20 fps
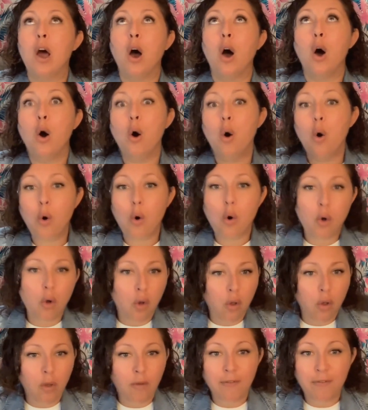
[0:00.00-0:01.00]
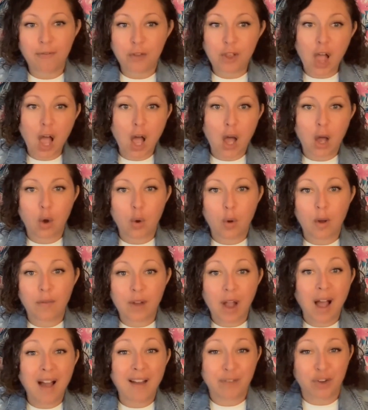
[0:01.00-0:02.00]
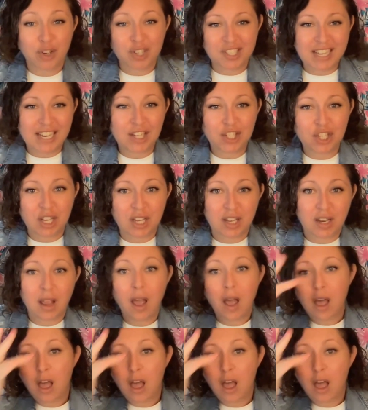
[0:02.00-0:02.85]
whole flow of conversation